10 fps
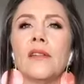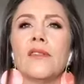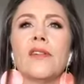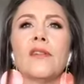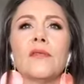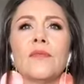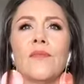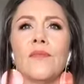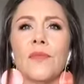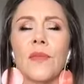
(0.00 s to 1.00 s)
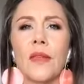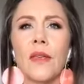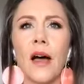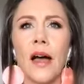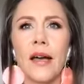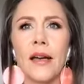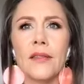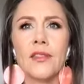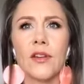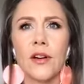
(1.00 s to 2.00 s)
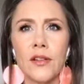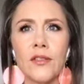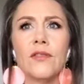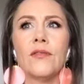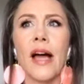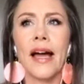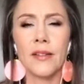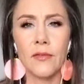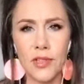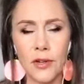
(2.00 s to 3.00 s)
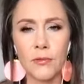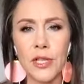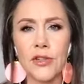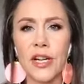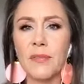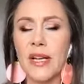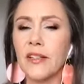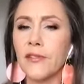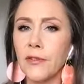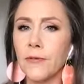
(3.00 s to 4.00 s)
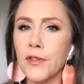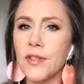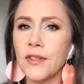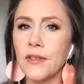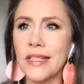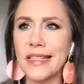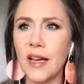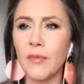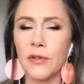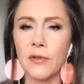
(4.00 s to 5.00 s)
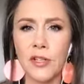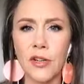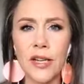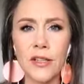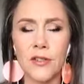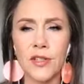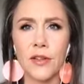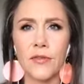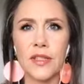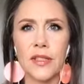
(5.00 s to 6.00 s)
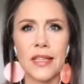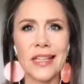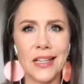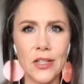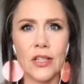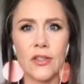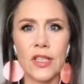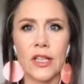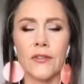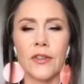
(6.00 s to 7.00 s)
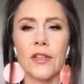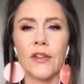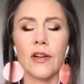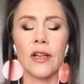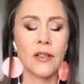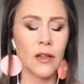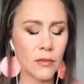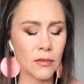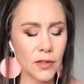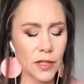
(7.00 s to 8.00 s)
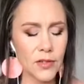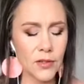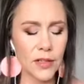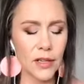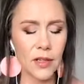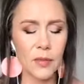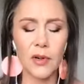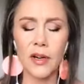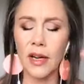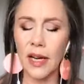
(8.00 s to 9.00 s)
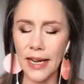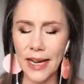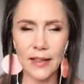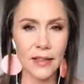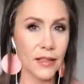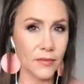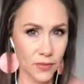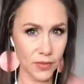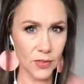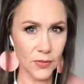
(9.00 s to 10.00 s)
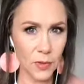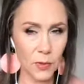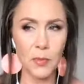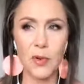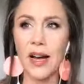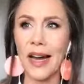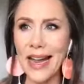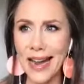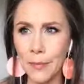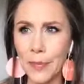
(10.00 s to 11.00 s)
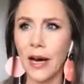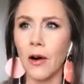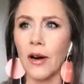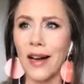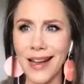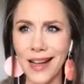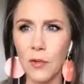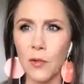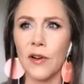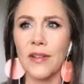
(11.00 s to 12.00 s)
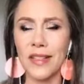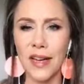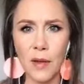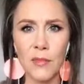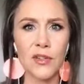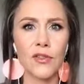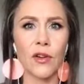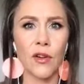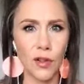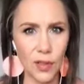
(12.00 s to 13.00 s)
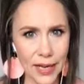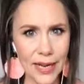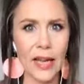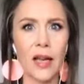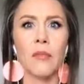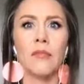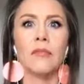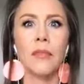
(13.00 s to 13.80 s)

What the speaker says: So I started retraining myself. And the first step in retraining yourself is like catching yourself and then going, nope, we're not doing that anymore. And then this is from the workbook. I am power, I am awareness, I am control, I am,